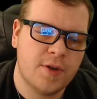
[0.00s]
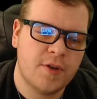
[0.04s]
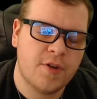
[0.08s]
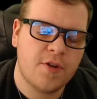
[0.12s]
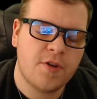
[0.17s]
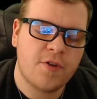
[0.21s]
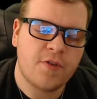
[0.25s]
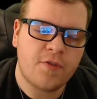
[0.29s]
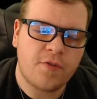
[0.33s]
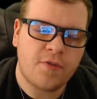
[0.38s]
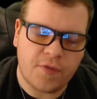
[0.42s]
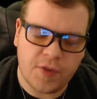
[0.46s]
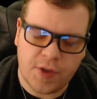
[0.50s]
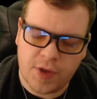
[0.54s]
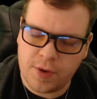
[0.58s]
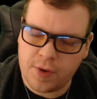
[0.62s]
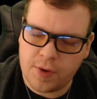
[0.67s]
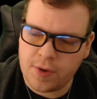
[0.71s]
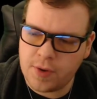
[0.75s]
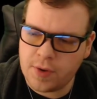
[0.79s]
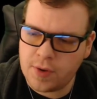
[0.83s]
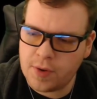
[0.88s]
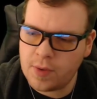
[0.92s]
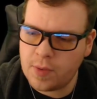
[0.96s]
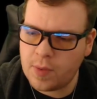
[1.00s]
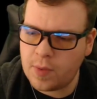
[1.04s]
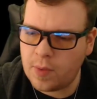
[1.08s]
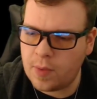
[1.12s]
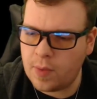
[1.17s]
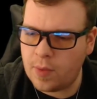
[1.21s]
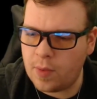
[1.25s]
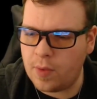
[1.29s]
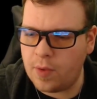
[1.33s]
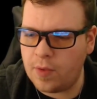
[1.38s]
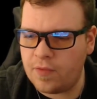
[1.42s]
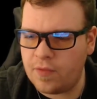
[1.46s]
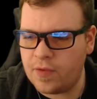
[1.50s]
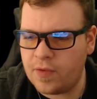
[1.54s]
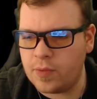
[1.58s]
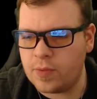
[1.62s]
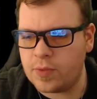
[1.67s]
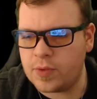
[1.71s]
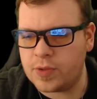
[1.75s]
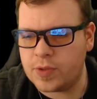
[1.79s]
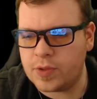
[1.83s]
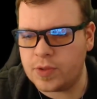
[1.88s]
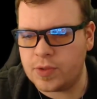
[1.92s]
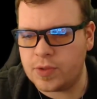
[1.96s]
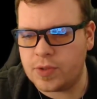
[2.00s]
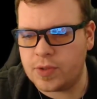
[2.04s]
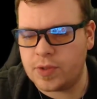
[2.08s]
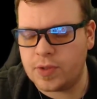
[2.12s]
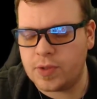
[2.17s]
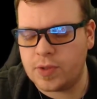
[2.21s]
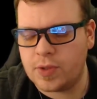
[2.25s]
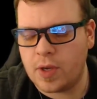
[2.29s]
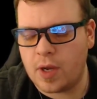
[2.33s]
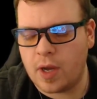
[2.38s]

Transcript: fear or if it was